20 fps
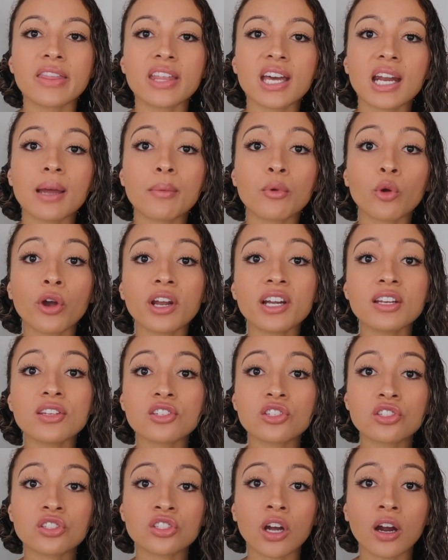And then I'm going to
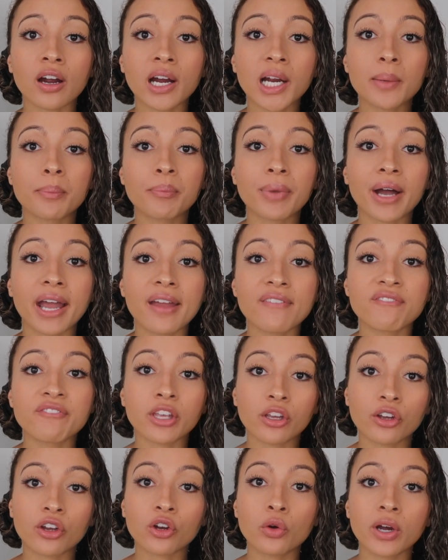start by
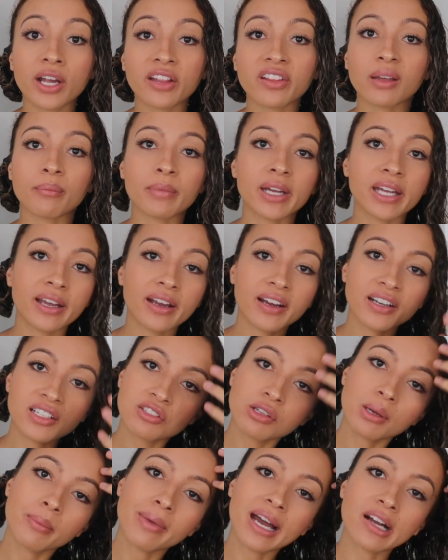finger coiling my hair,
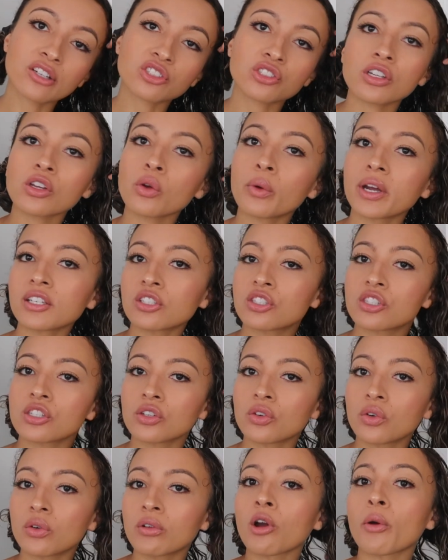so I'm actually going
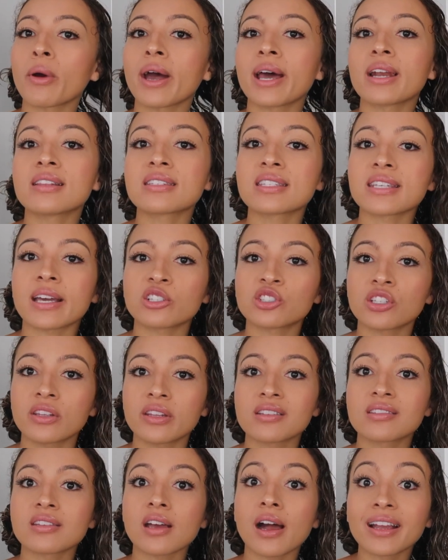to go ahead and section
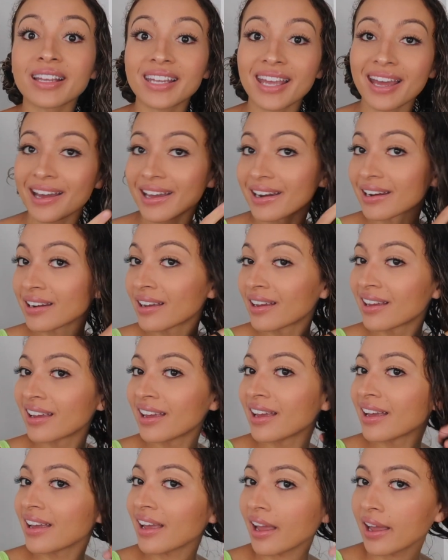this
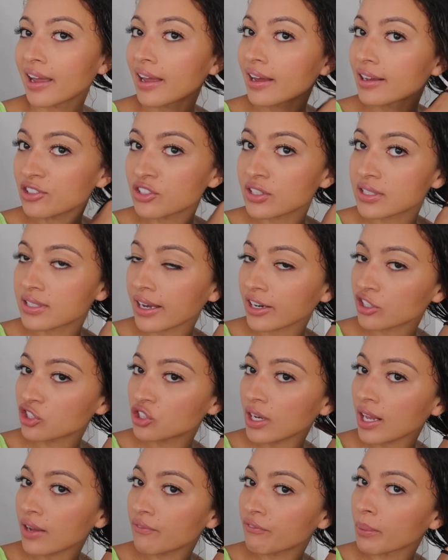again and just
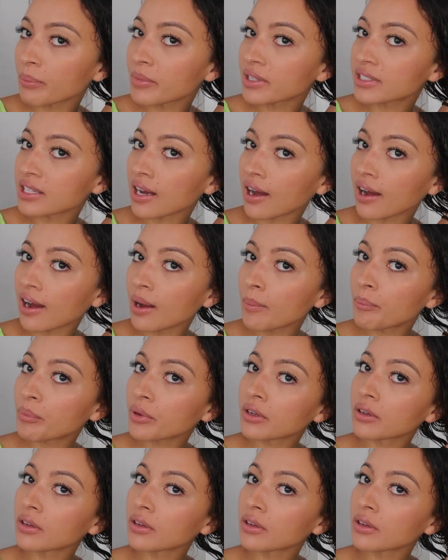section it from the top,